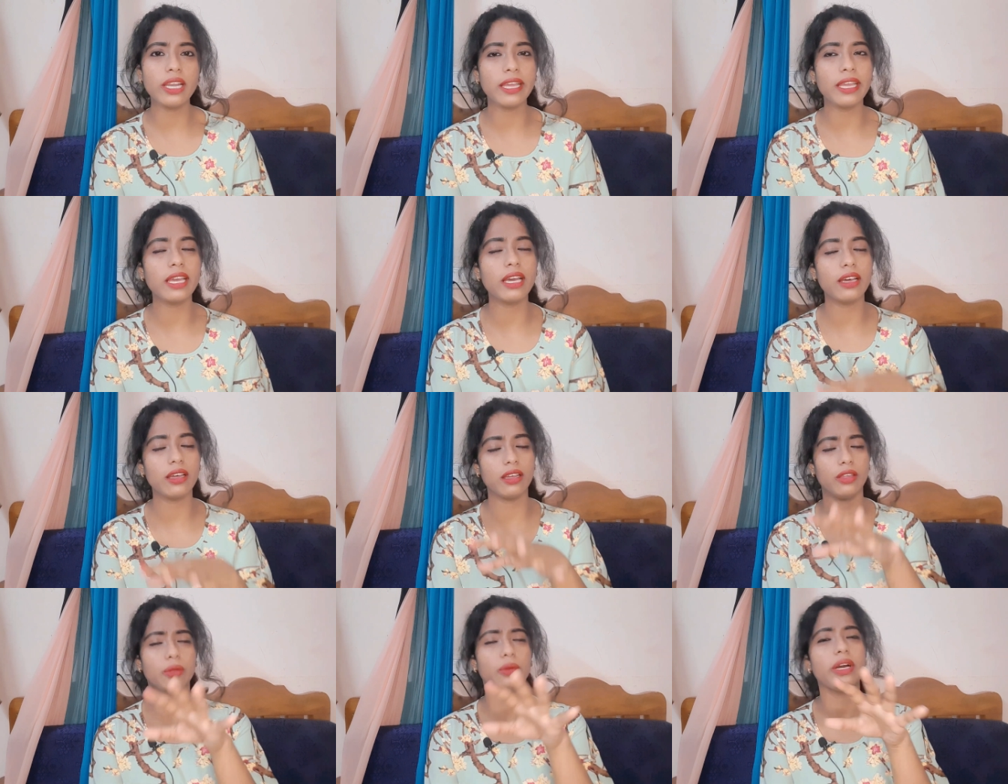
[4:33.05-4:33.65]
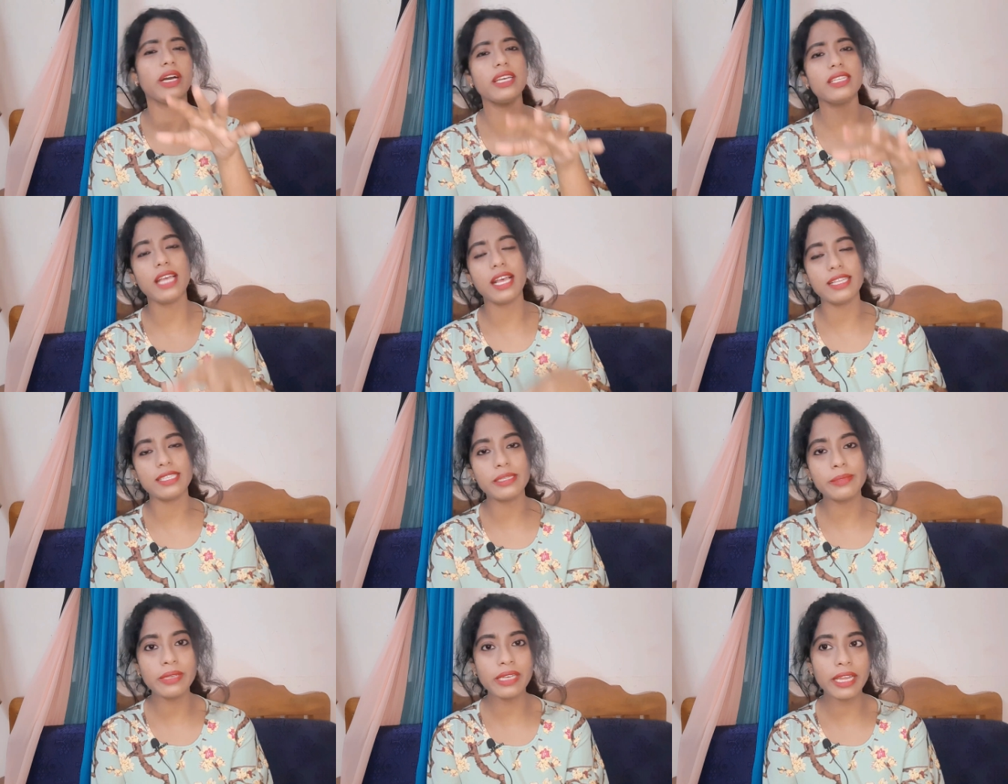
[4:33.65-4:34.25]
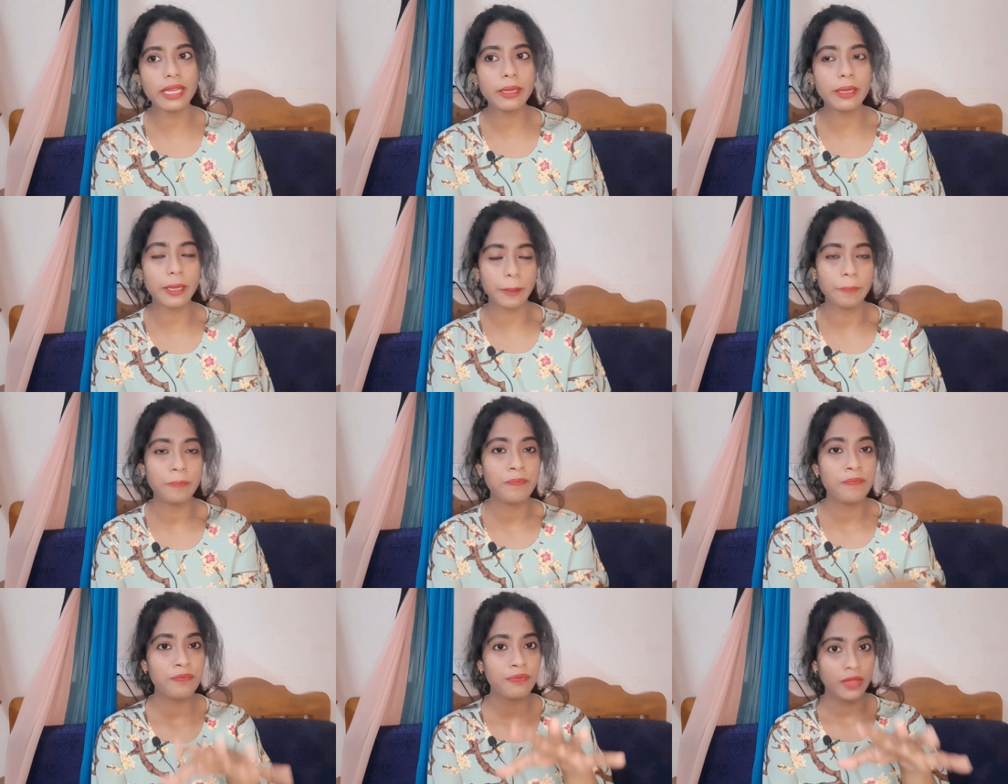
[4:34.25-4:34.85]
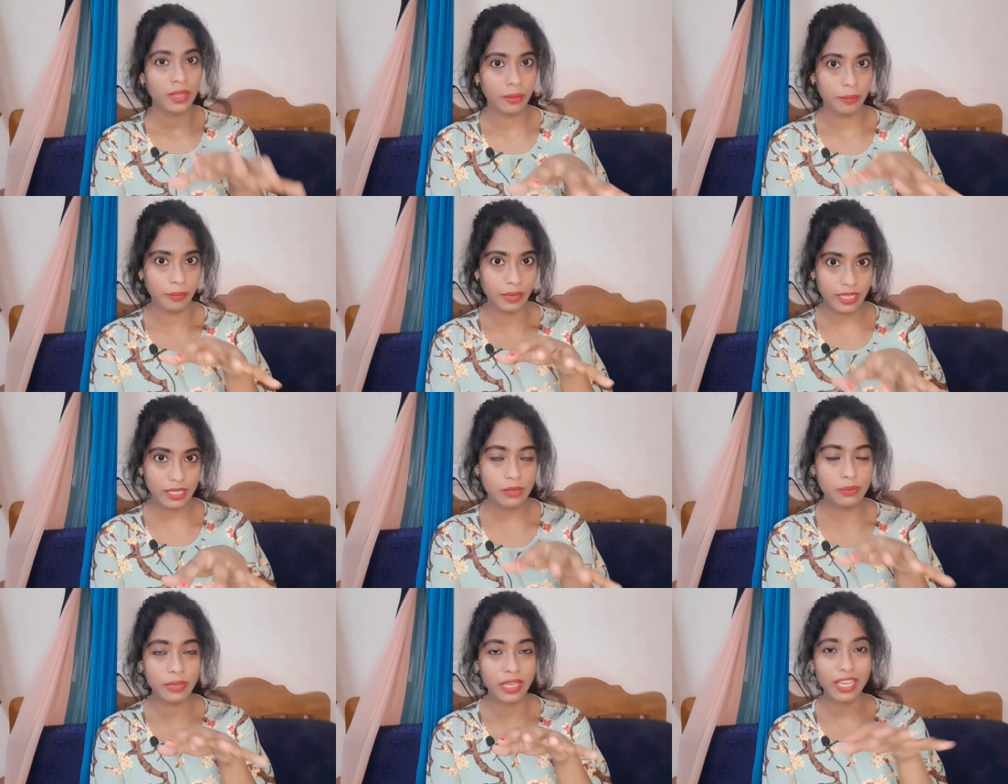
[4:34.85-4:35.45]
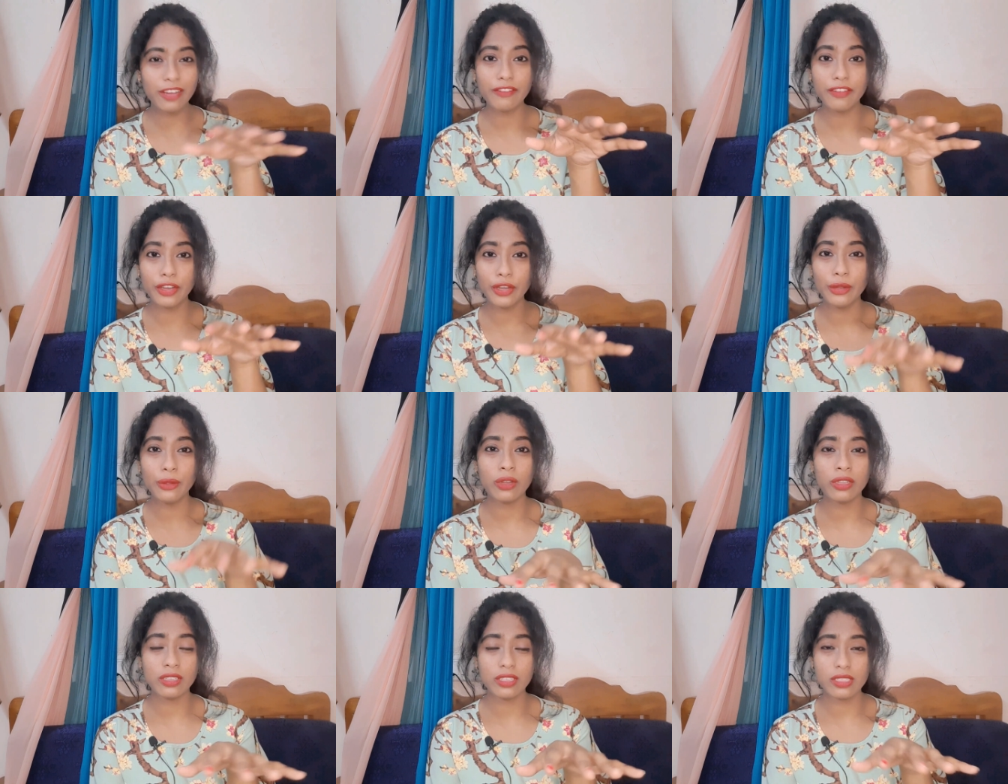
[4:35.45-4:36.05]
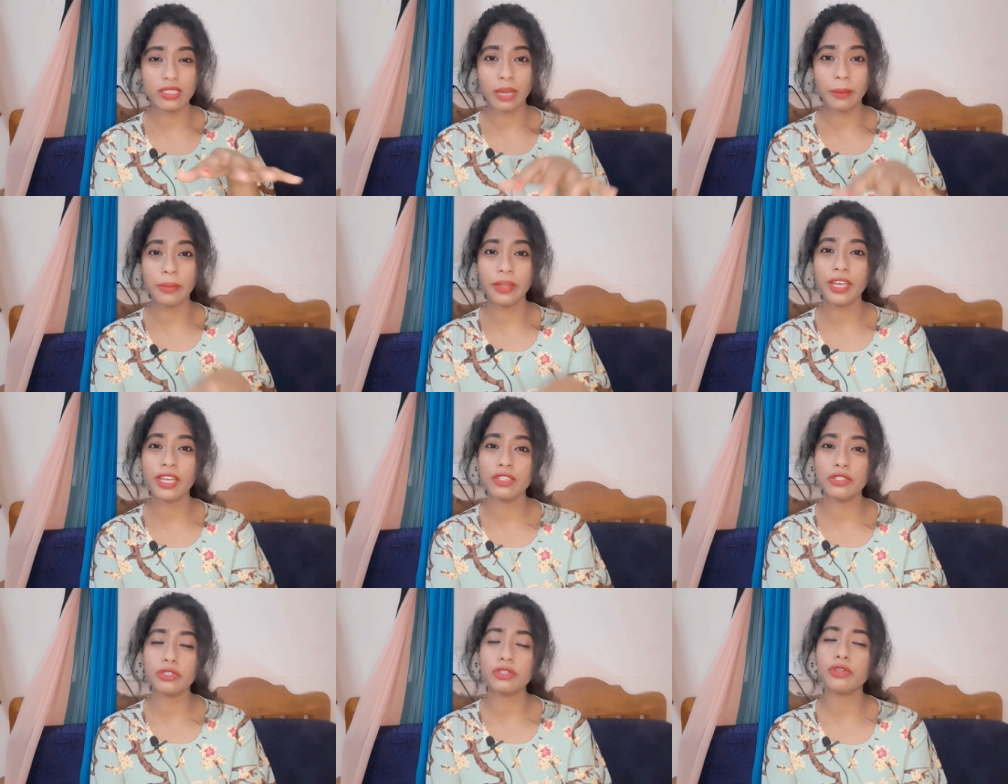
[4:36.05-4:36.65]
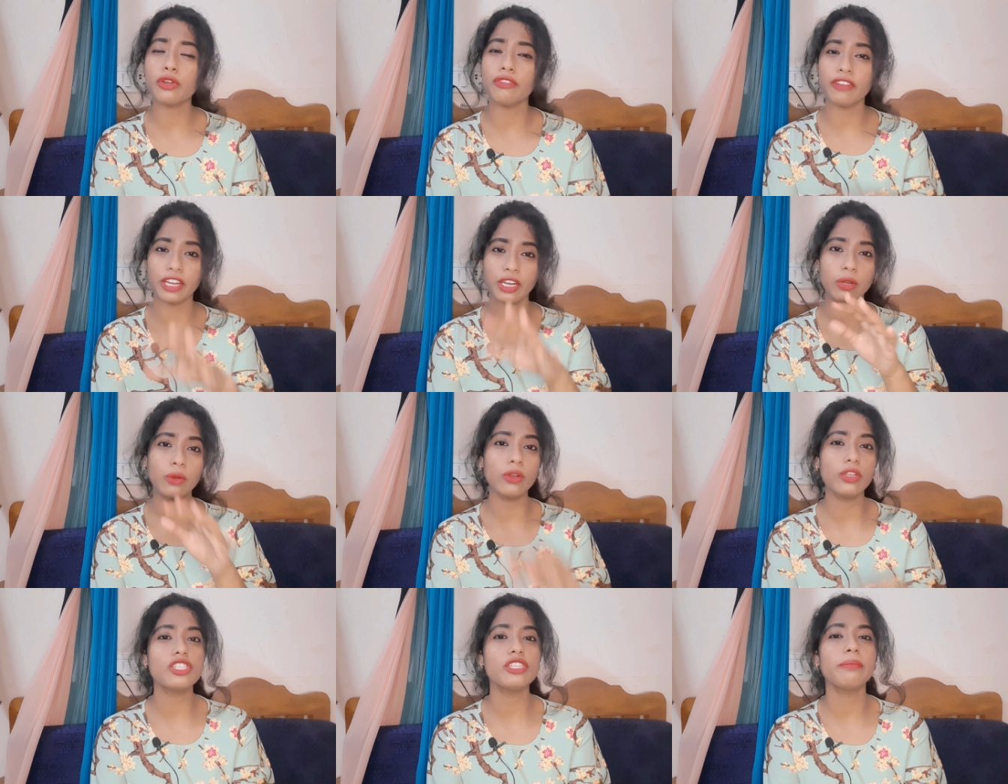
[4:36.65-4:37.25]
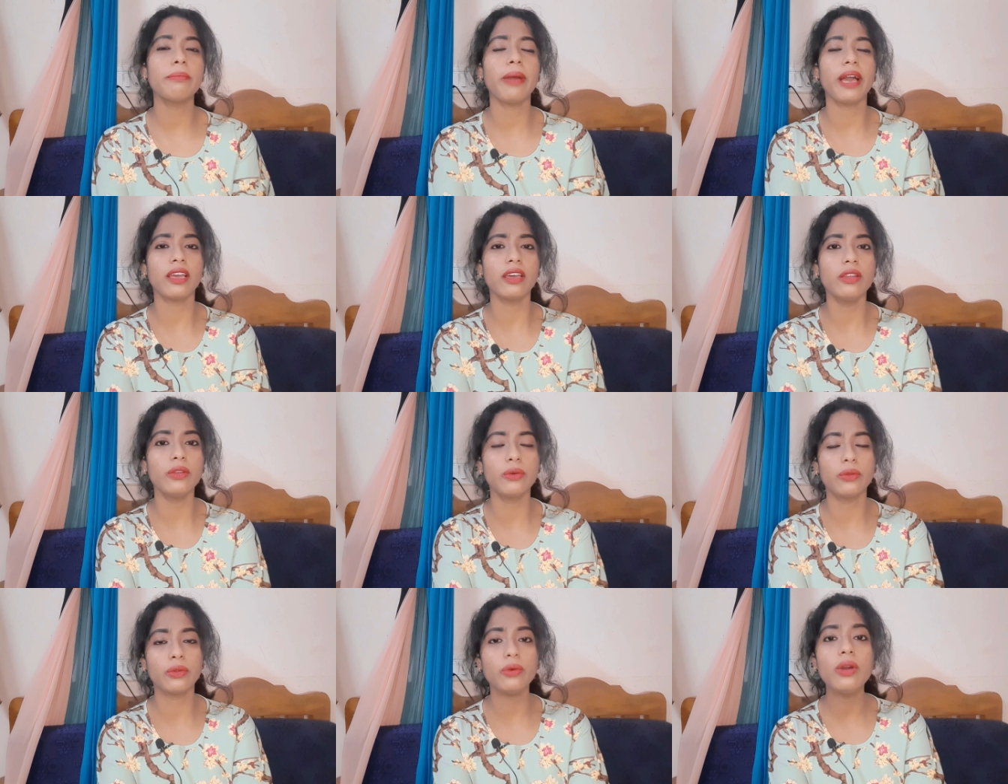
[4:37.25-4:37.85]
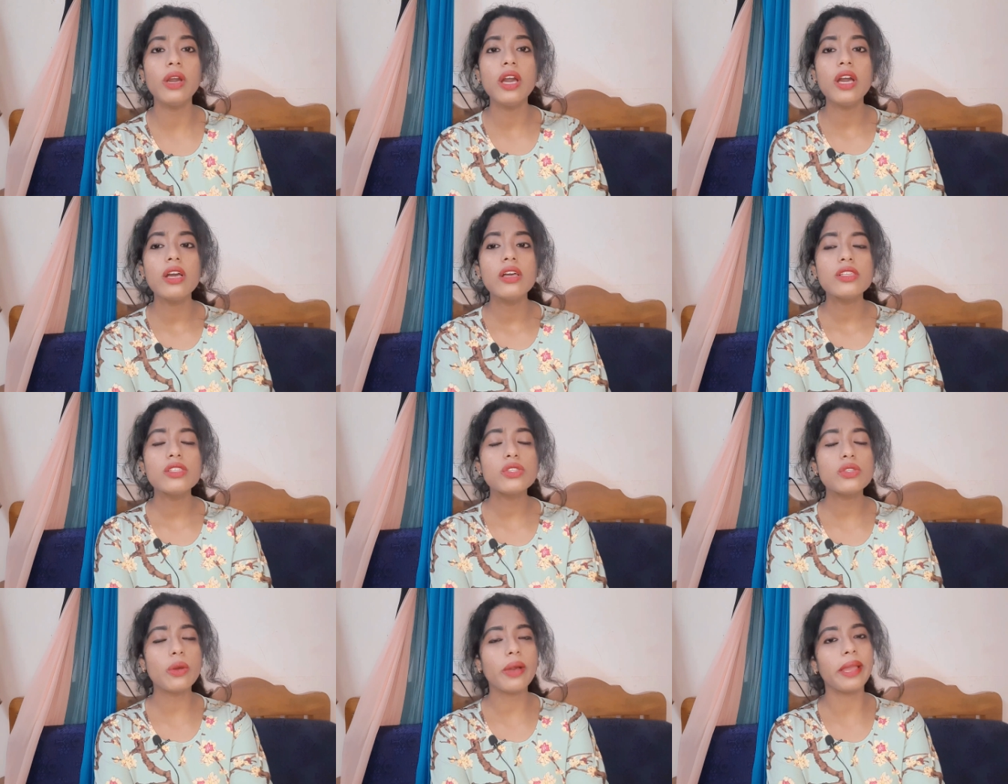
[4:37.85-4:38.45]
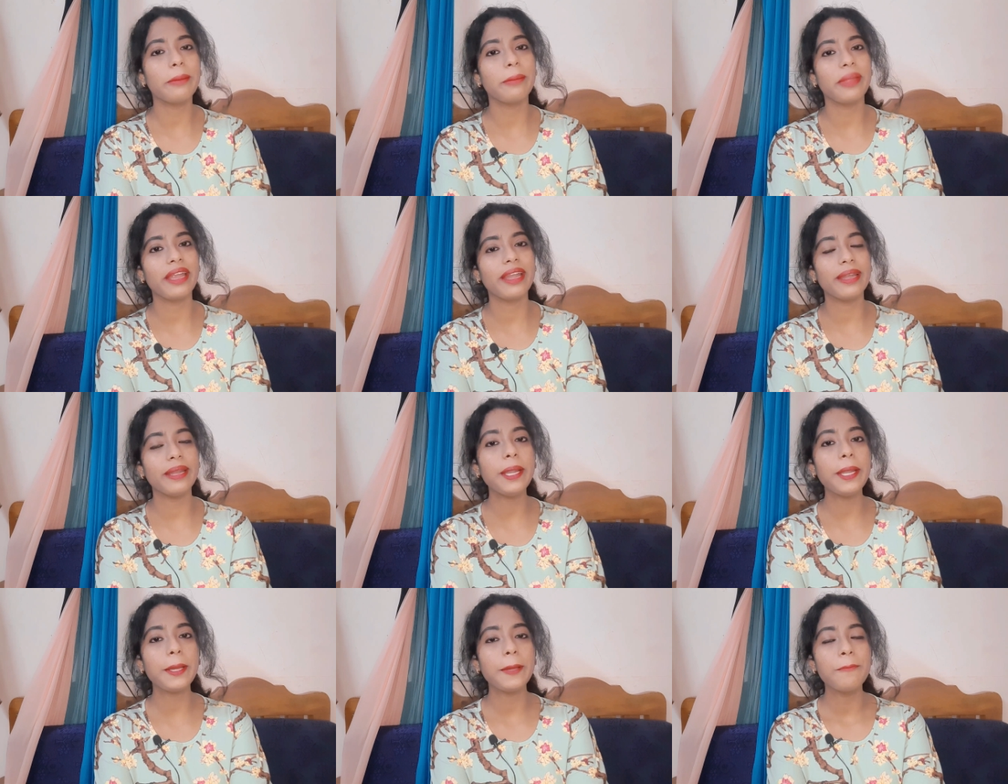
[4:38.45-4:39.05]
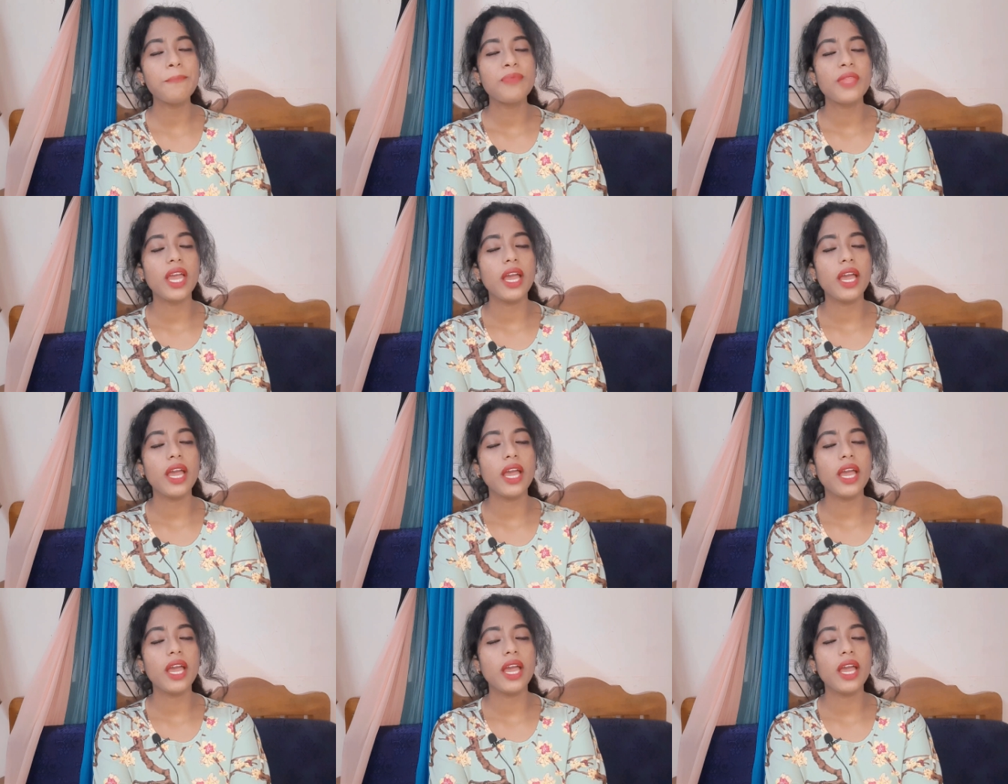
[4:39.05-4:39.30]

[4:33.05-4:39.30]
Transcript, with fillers: Like you guys asked me like please make a video on this Ramaiah Institute of Technology Bangalore. So I made it.